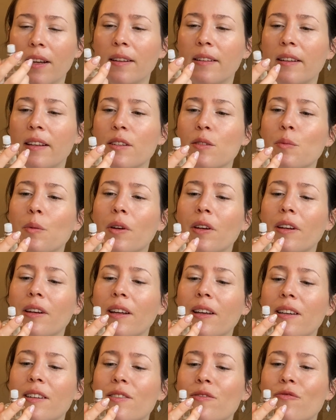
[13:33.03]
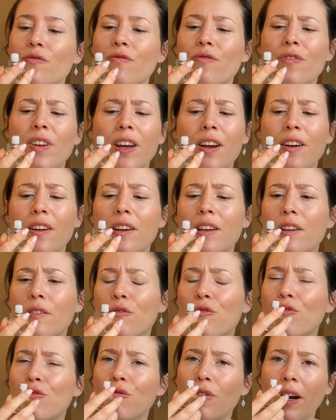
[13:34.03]
This one is very
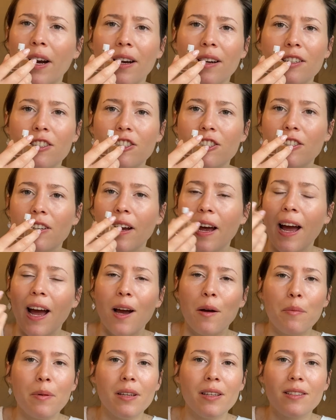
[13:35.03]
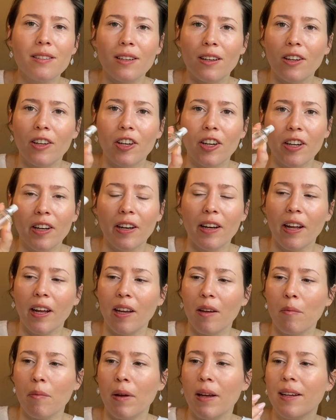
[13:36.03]
fresh. Happy is a good
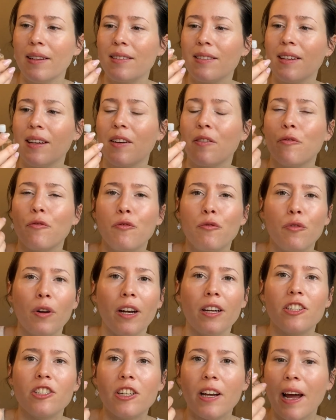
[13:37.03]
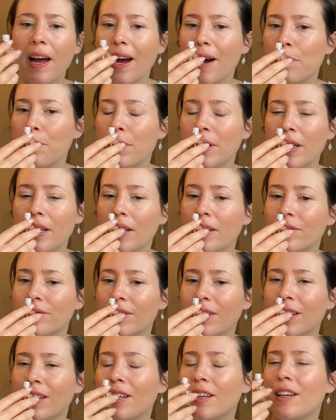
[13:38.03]
name. It's like fresh, happy,
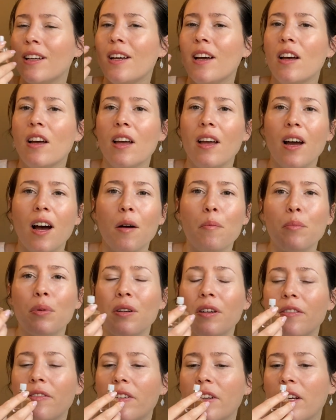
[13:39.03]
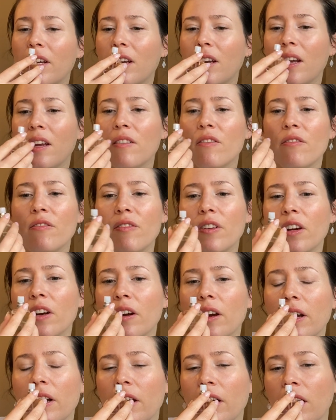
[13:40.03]
uplifting,
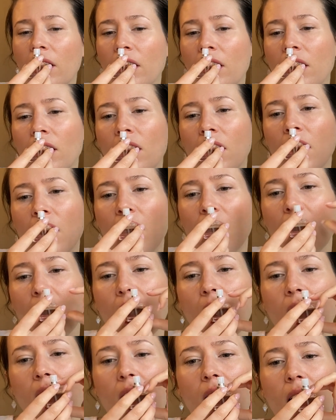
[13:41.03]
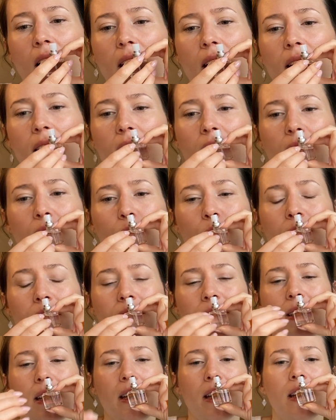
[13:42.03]
invigorating. I would
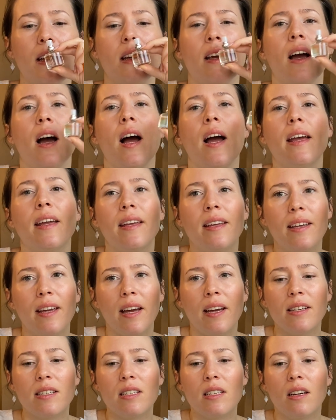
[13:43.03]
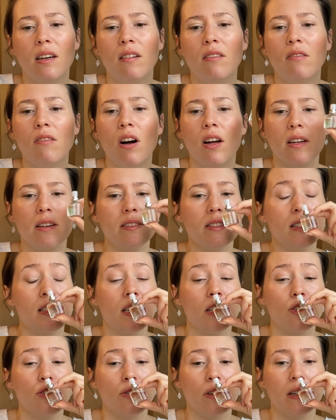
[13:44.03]
say I get a lot of
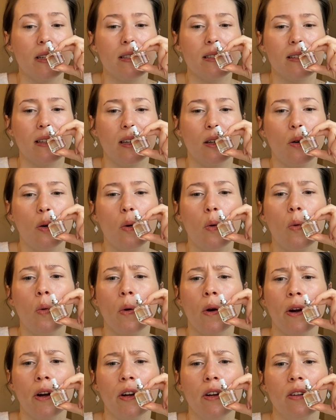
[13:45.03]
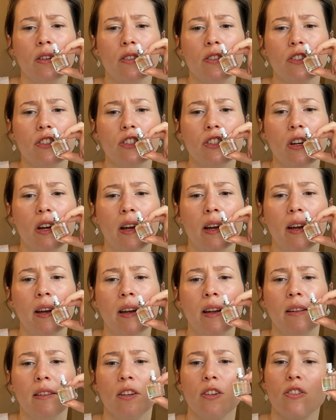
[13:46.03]
citrus, like orange.
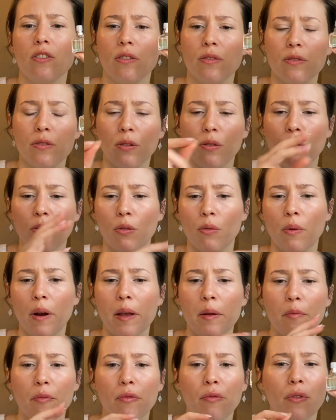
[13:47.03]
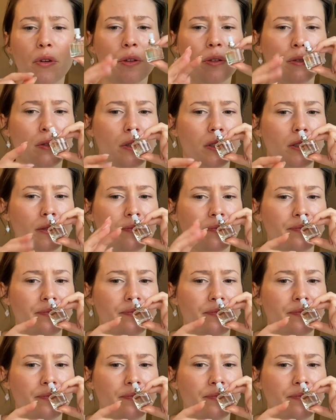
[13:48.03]
There's also grapefruit.